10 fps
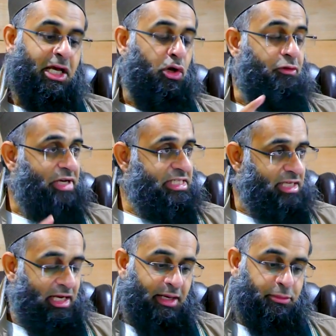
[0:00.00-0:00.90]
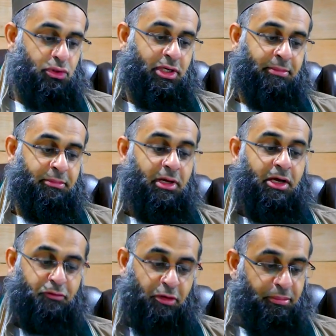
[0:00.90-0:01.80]
convey salam to him
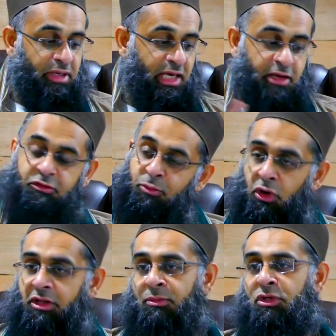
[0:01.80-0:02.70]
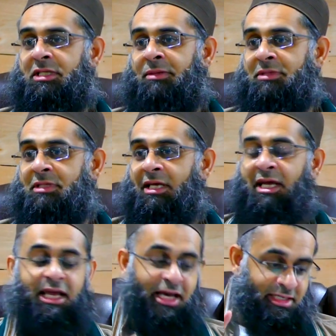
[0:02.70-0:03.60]
from me and from all of the Muslims,
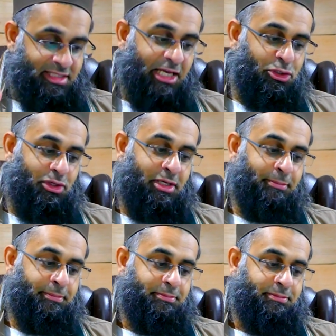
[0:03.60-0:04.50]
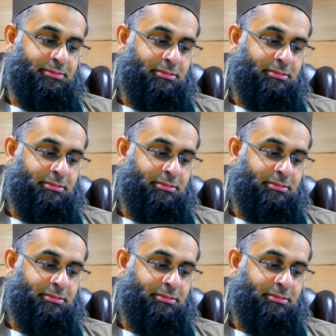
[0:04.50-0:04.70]
and say to him,